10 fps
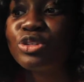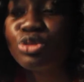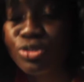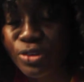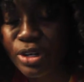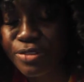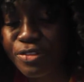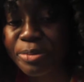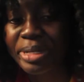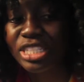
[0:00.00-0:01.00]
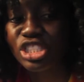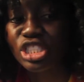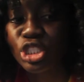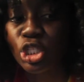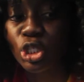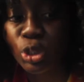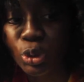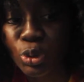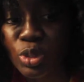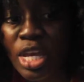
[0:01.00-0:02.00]
useful information to
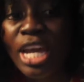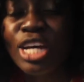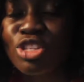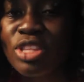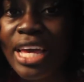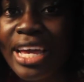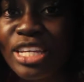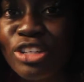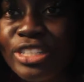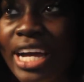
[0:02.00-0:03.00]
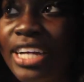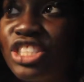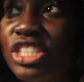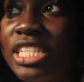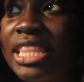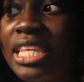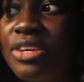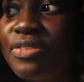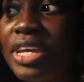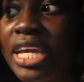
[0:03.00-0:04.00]
use so that you're not just
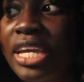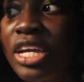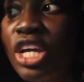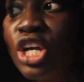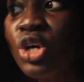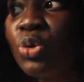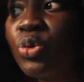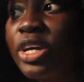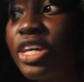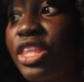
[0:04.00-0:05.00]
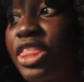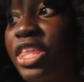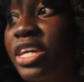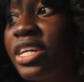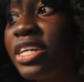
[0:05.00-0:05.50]
leaving with